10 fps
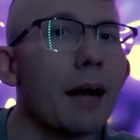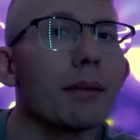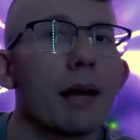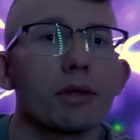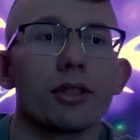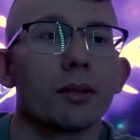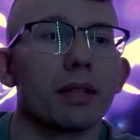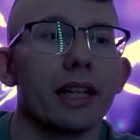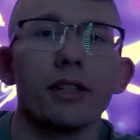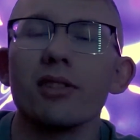lapse or
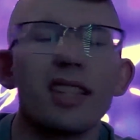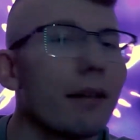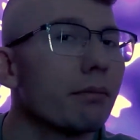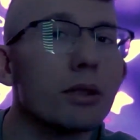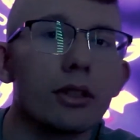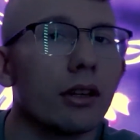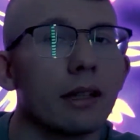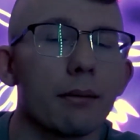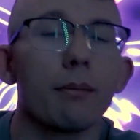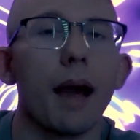something and you just have music on
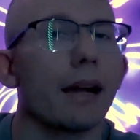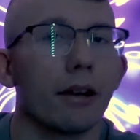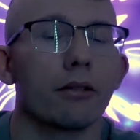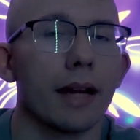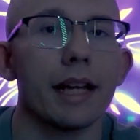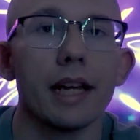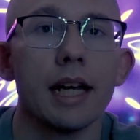the background, right?